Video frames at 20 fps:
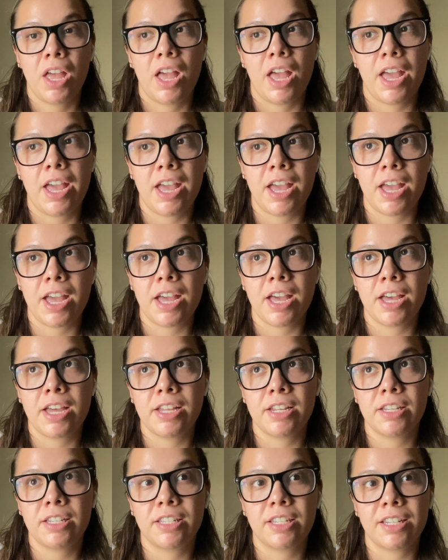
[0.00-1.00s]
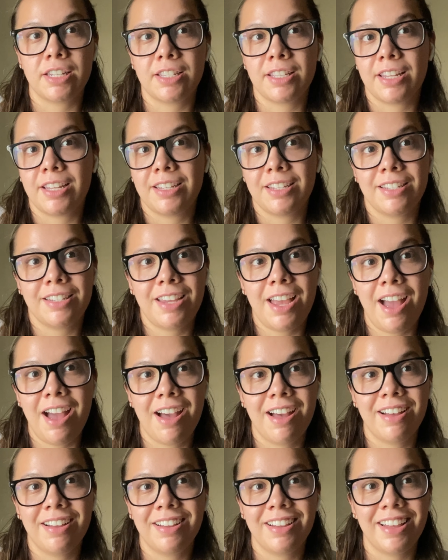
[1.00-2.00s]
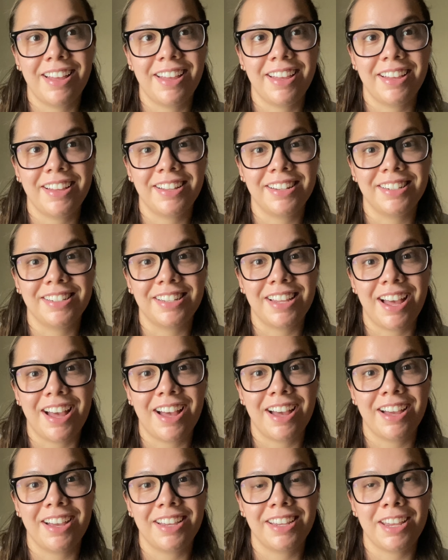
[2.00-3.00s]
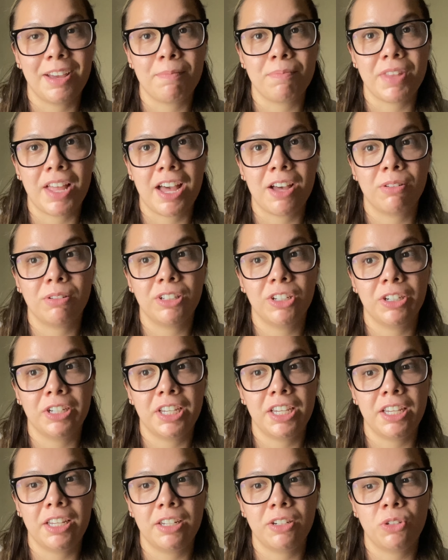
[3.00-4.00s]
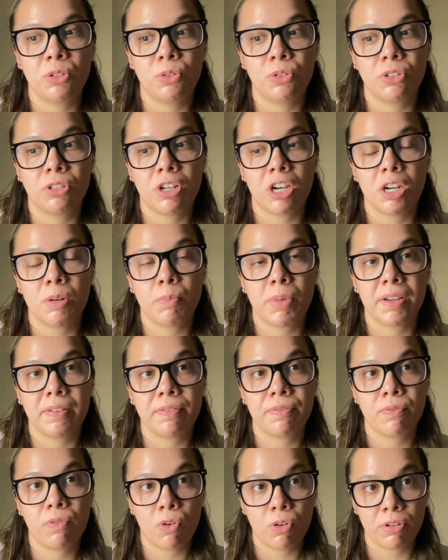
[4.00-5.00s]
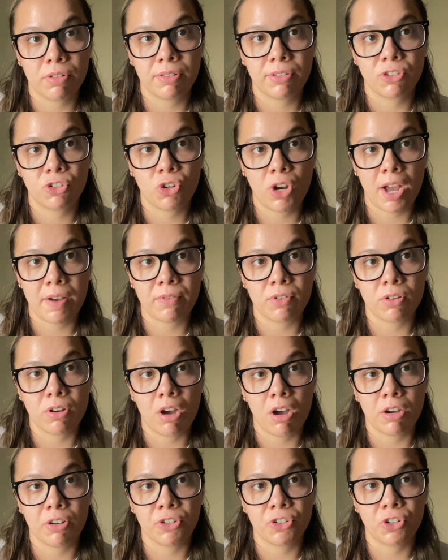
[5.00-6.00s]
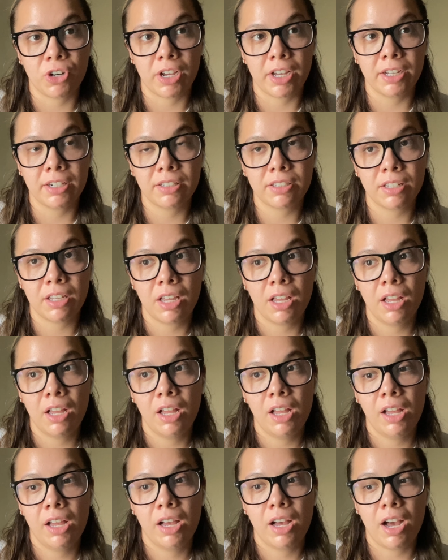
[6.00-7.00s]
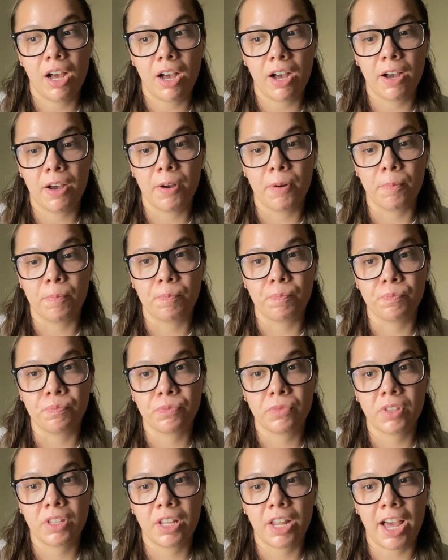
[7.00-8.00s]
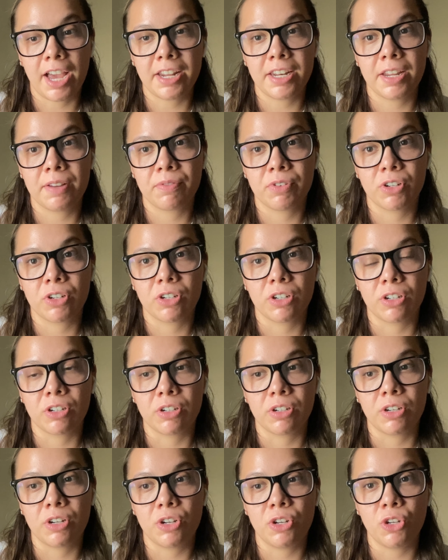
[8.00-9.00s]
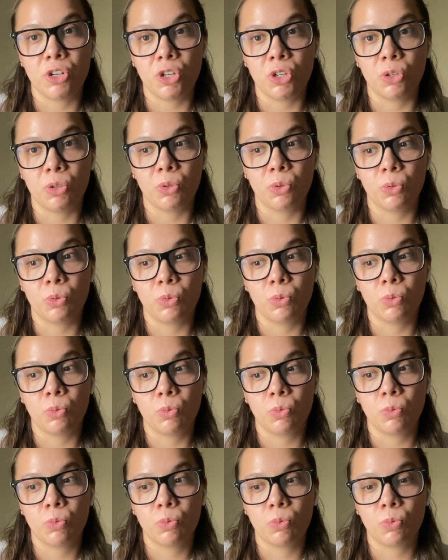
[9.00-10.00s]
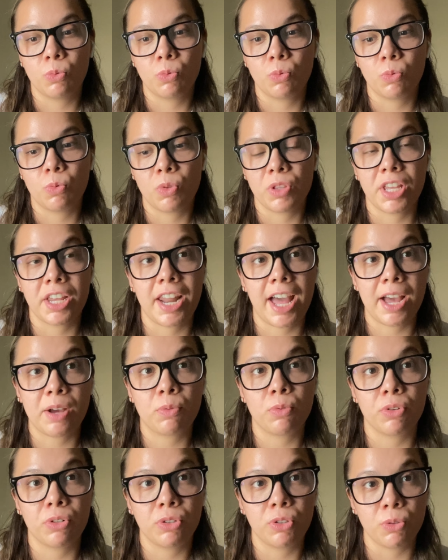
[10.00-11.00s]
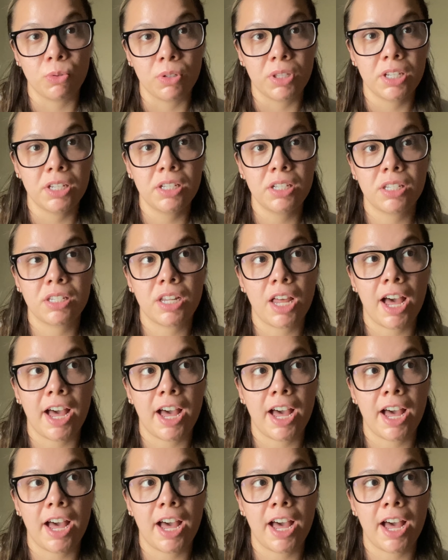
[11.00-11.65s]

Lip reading: And yeah, and I am now looking to start my 4th travel contract. I never knew that I would do this.